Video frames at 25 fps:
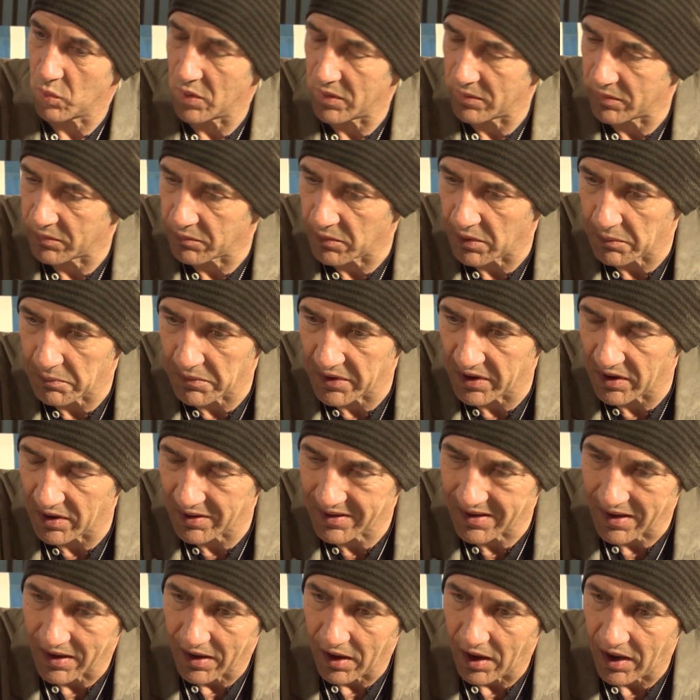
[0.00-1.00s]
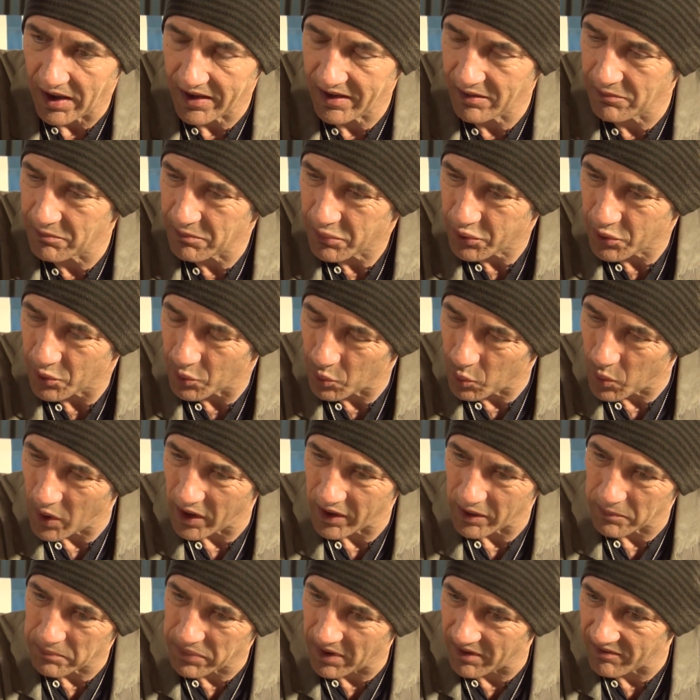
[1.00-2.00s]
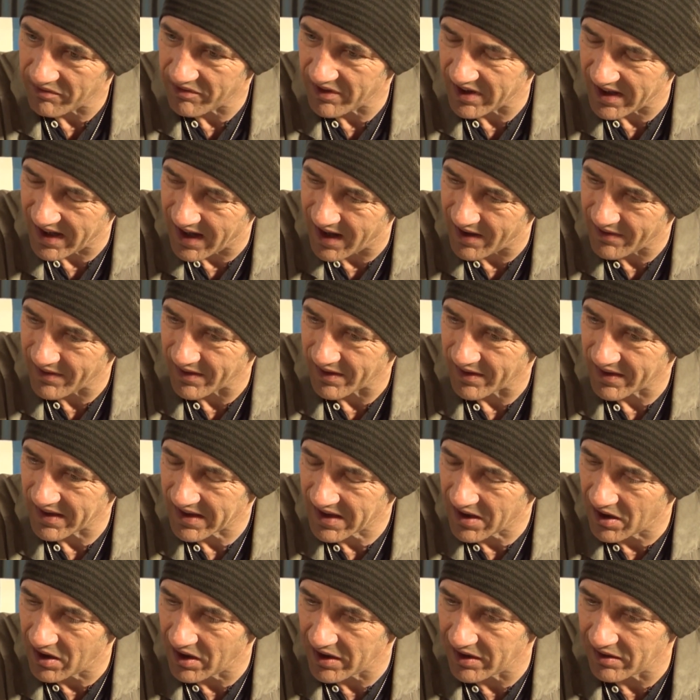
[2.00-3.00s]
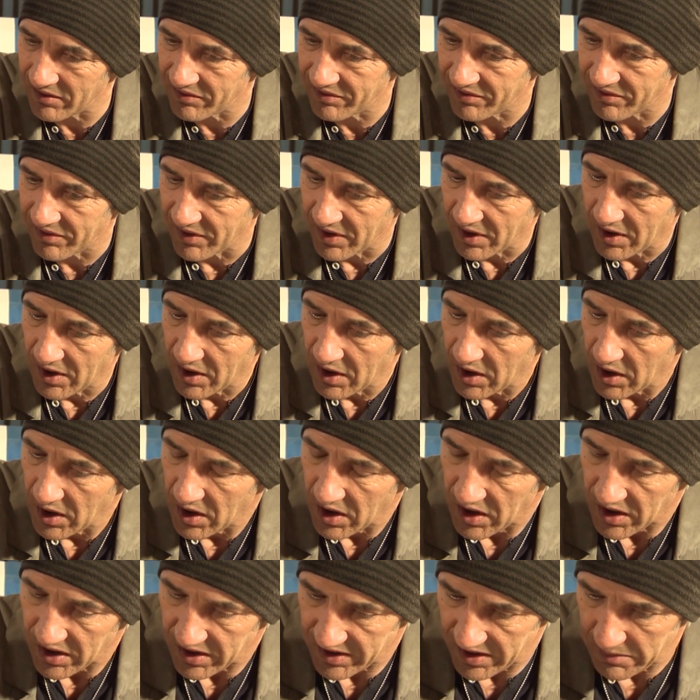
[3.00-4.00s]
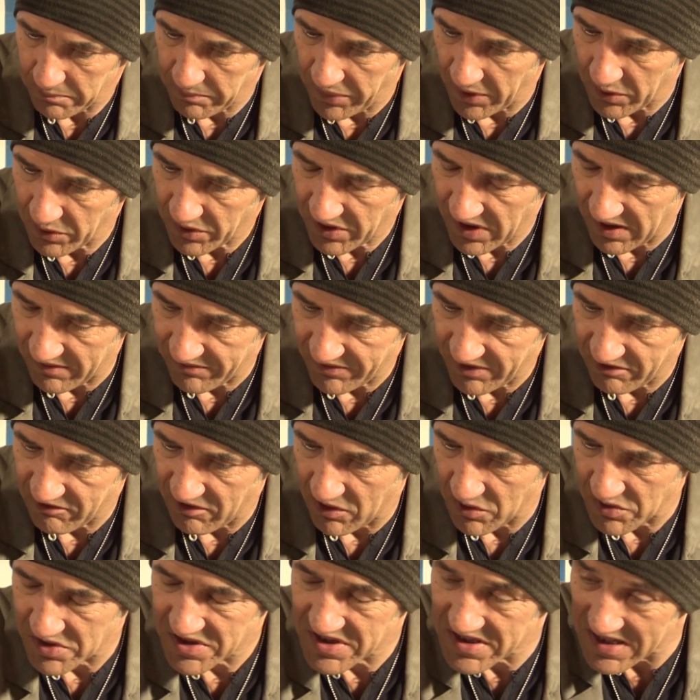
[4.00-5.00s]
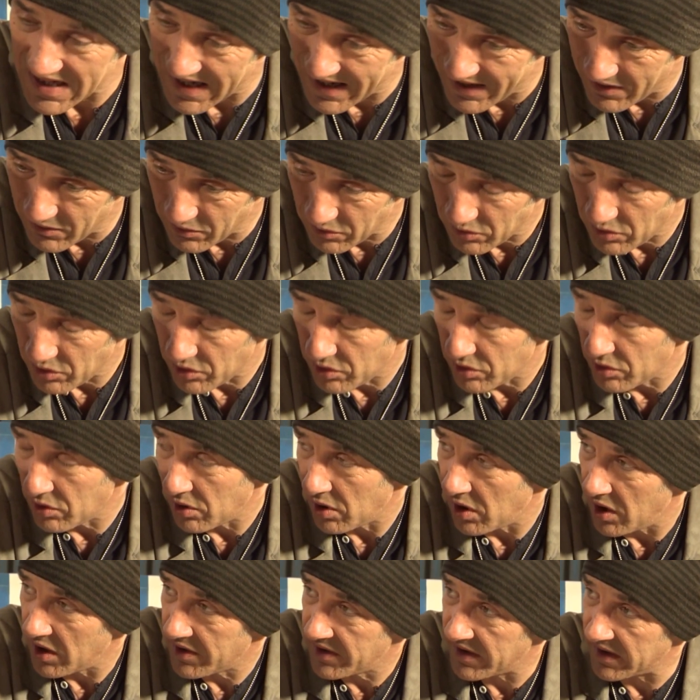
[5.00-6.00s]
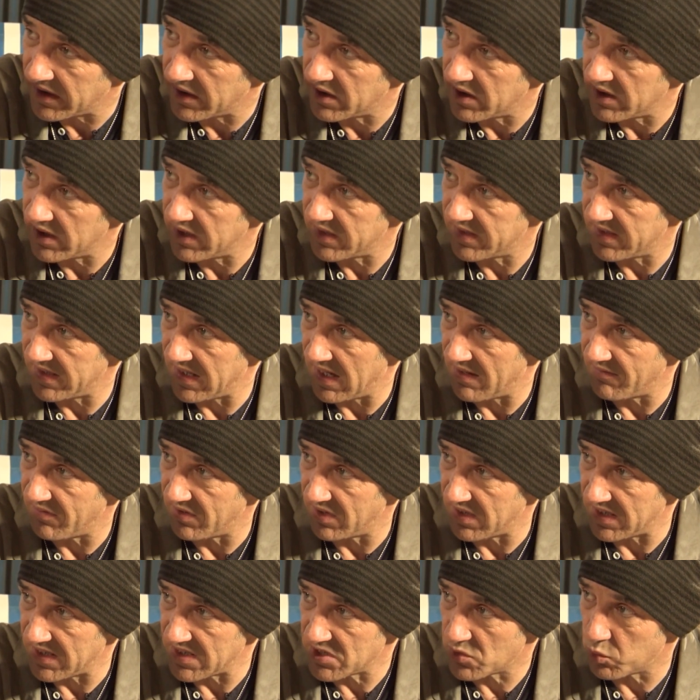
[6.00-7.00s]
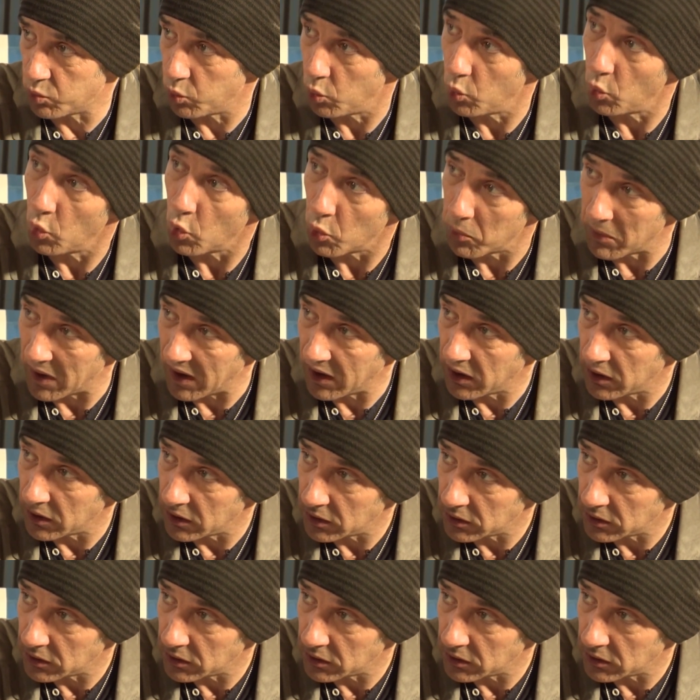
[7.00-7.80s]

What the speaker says: one. I mean, I don't put one above the other. They both have their own sound. I think the Everly is warmer.